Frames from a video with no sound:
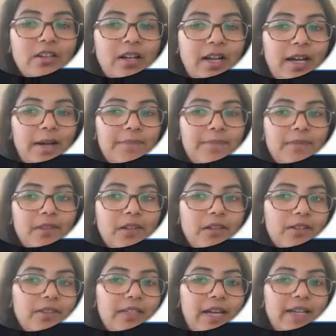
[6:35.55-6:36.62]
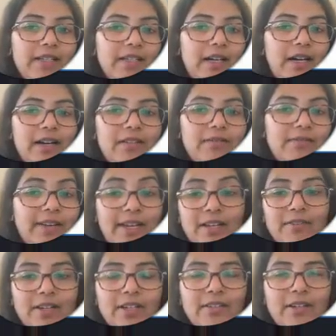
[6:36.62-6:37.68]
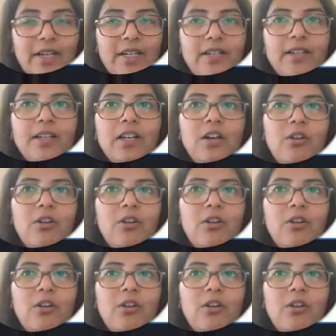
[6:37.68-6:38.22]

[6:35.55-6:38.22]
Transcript: that are relevant, right?